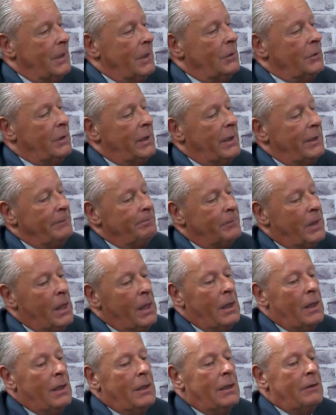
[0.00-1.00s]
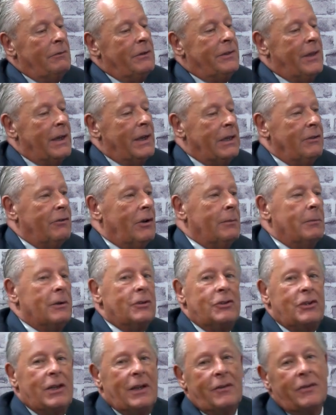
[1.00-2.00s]
Okay. Yeah. Lovely. Thank you very
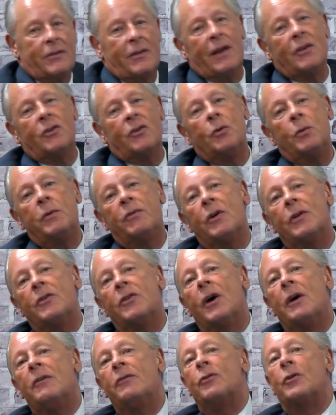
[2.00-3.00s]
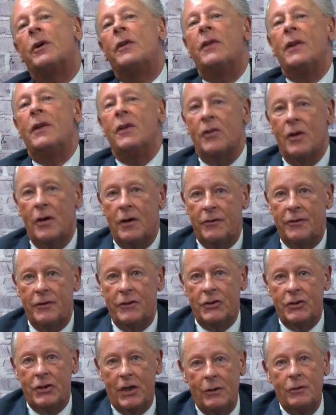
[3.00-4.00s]
much, gents. That's all we've got time for in this half of the
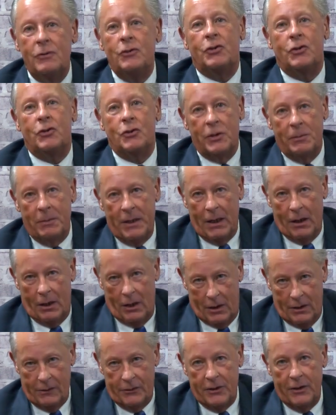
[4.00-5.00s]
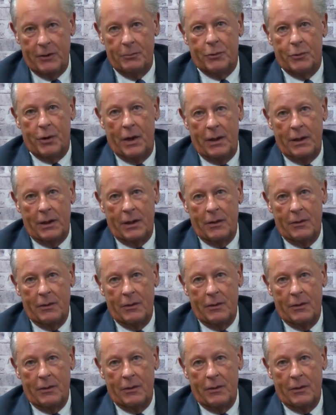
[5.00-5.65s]
show. Join me after the break.